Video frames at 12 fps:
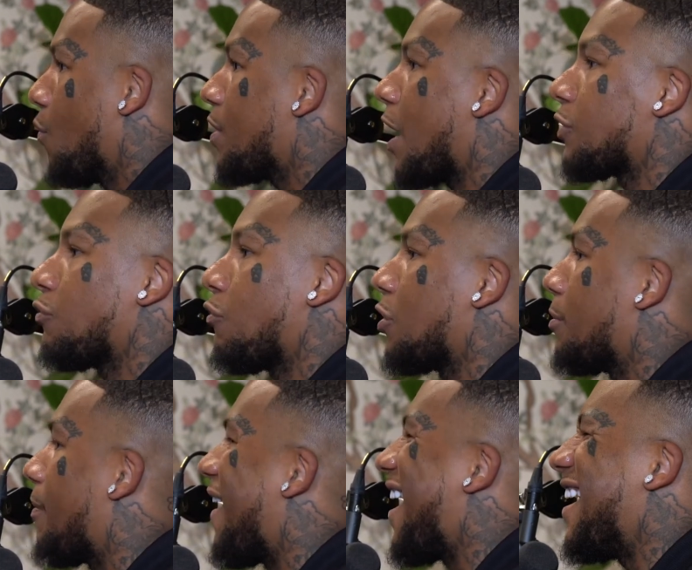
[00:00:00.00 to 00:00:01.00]
We're not talking
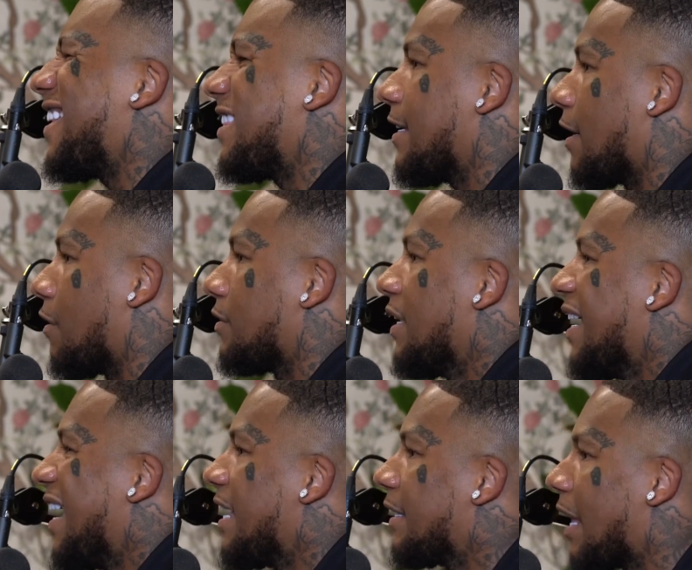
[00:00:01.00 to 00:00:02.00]
about anything else.
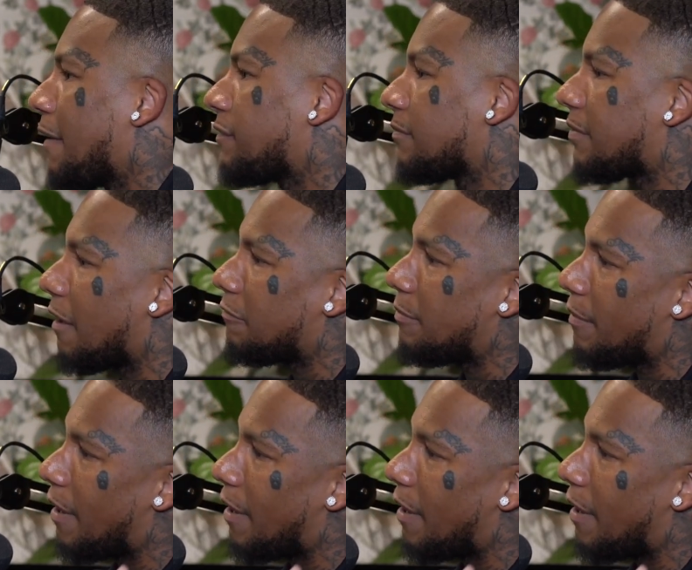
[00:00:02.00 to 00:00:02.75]
In life, sometimes people